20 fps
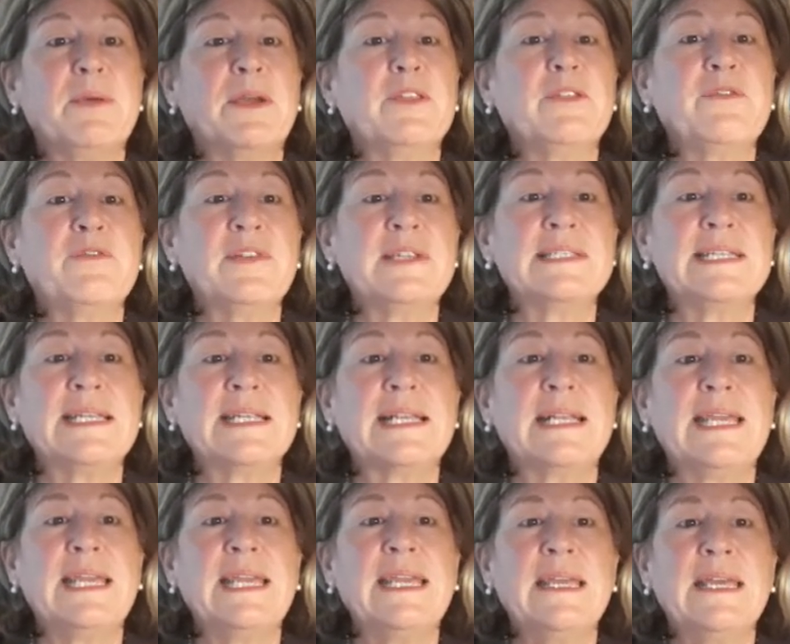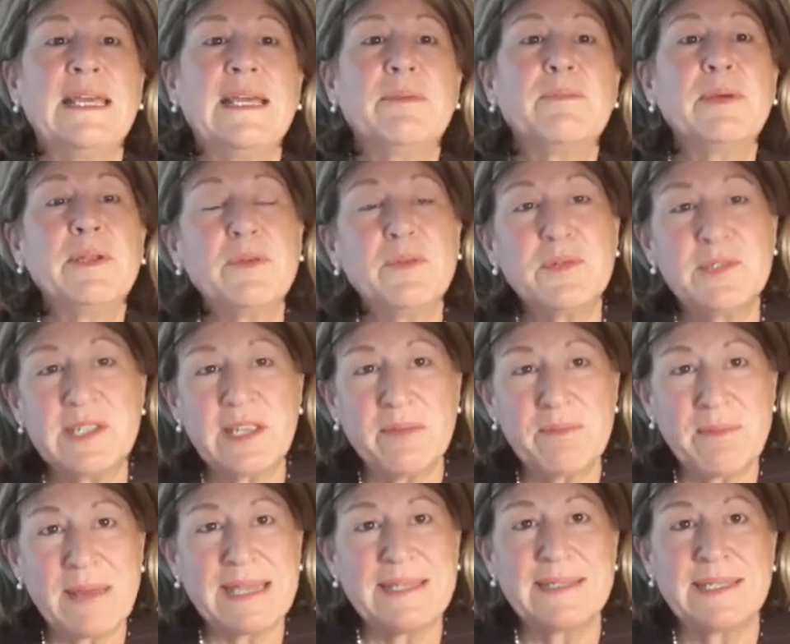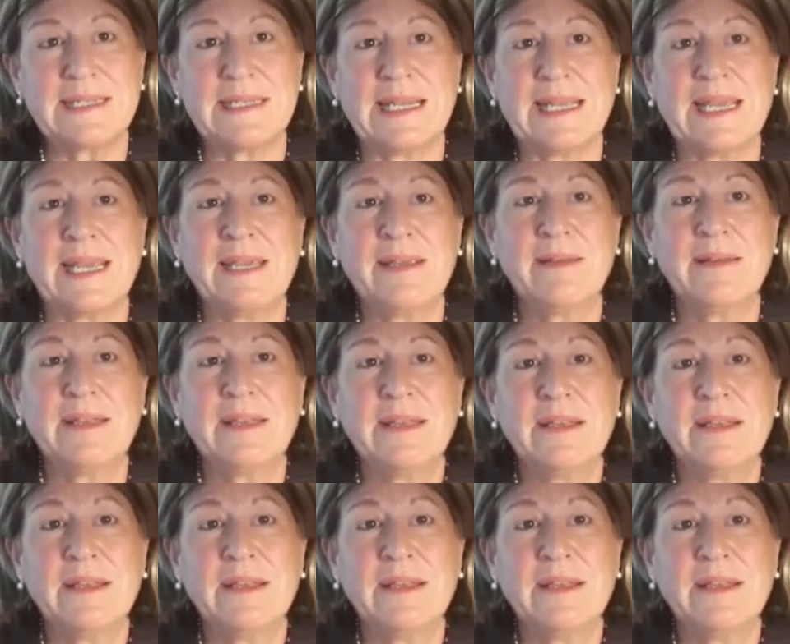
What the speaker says: both physically but also mentally,